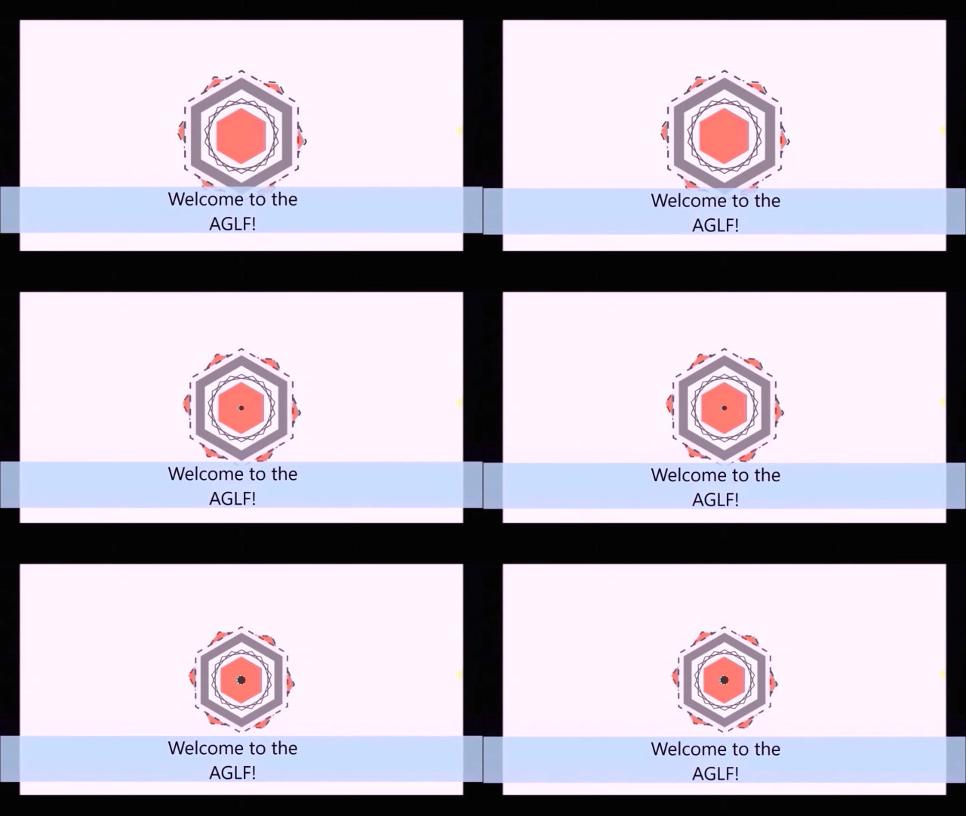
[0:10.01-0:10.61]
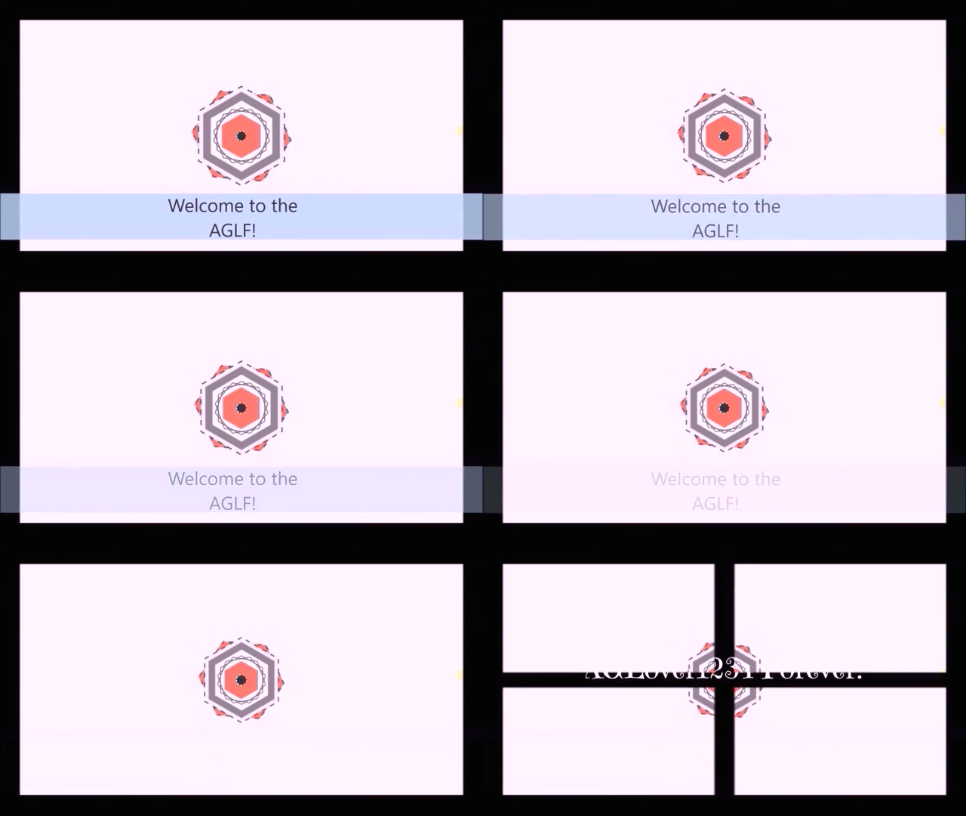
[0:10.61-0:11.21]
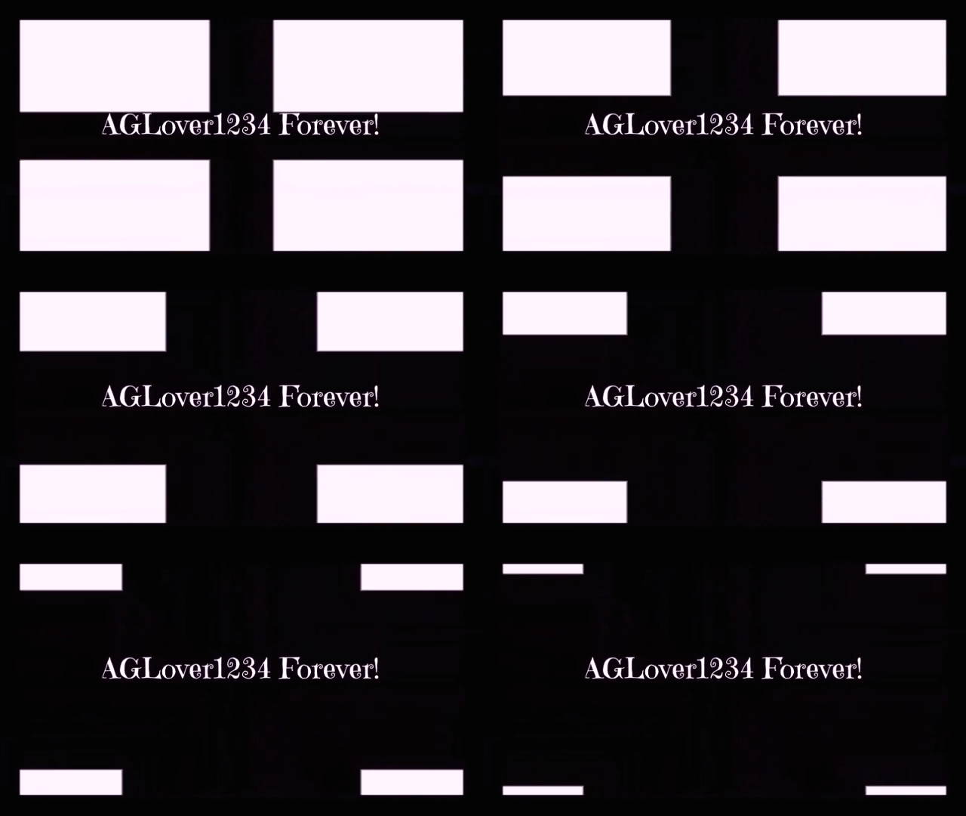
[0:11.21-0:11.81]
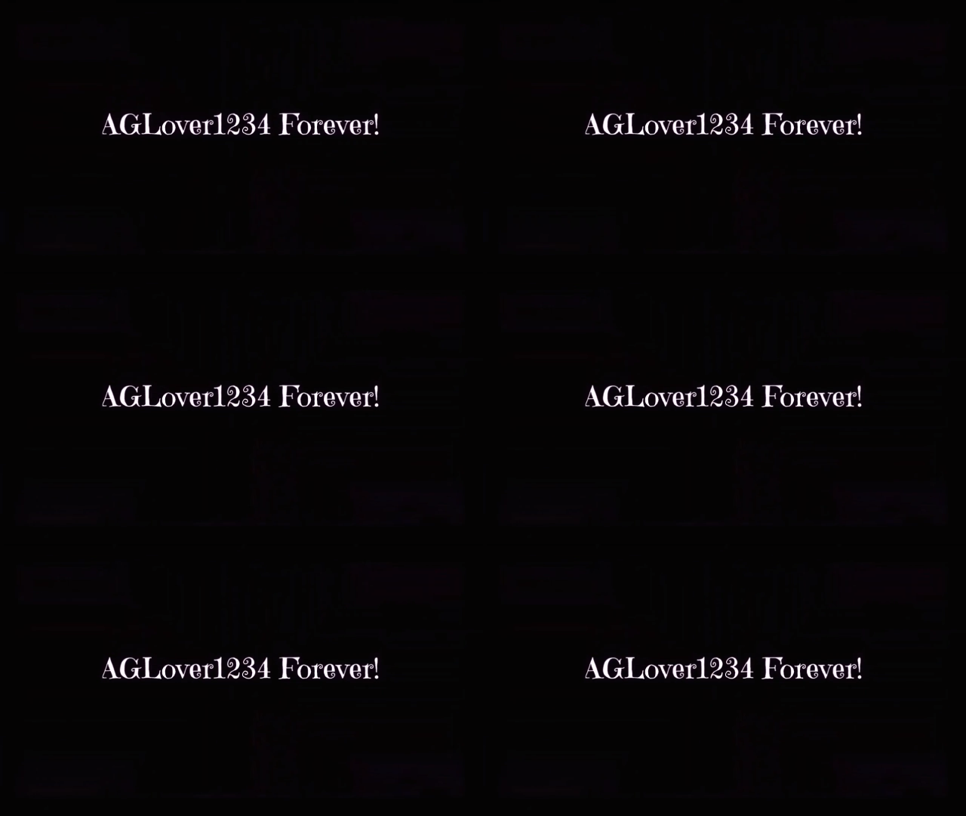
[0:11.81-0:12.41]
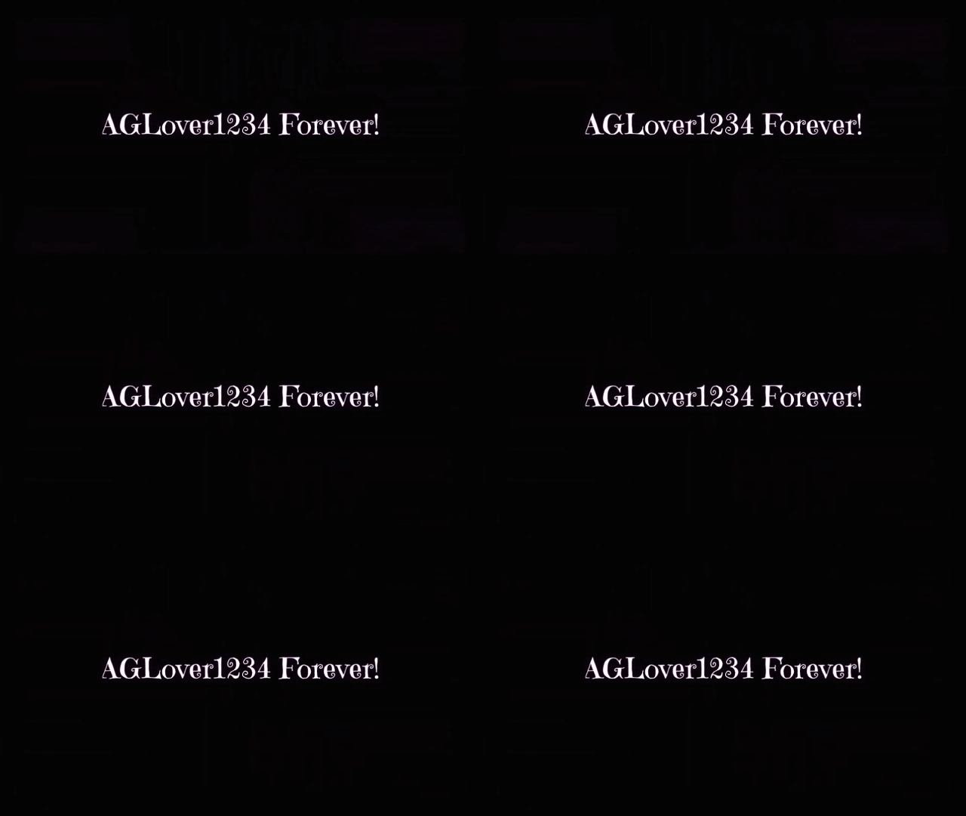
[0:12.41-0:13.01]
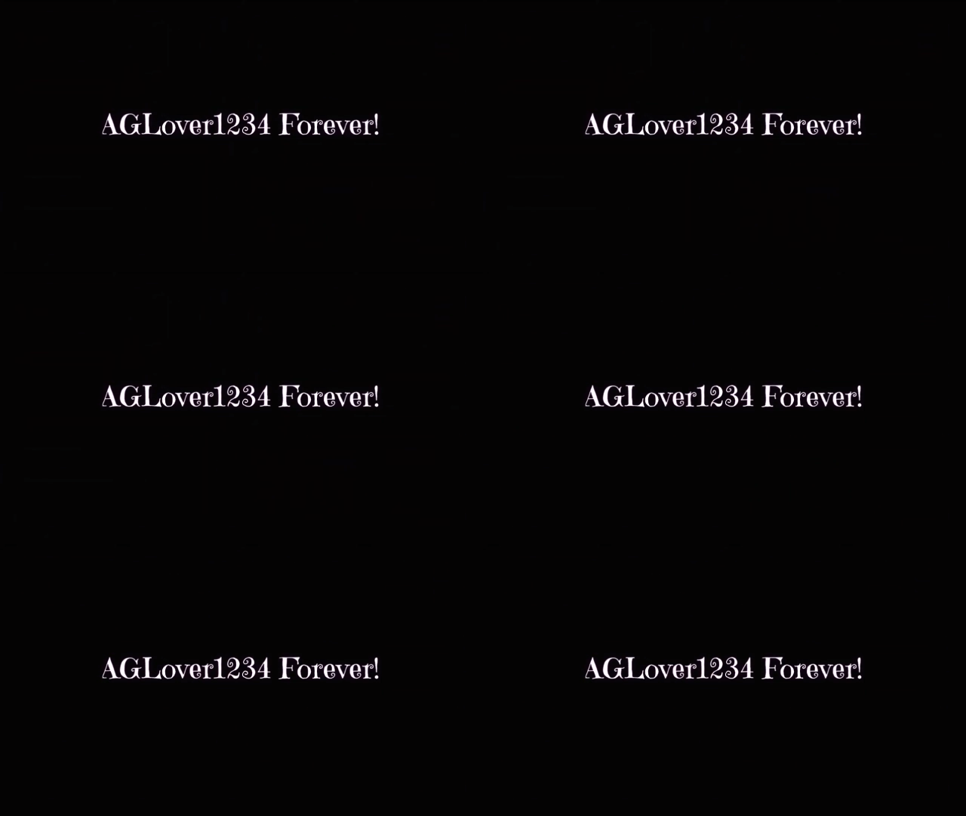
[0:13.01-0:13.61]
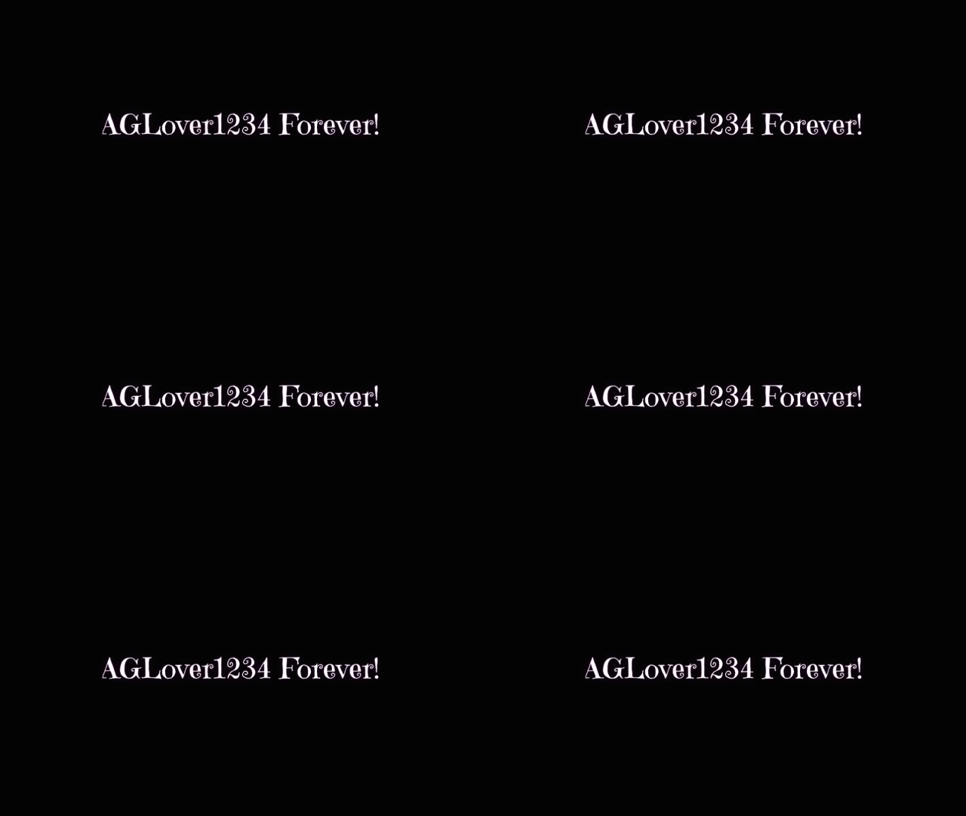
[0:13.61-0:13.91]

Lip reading: No face is visible, so there are no lips to read.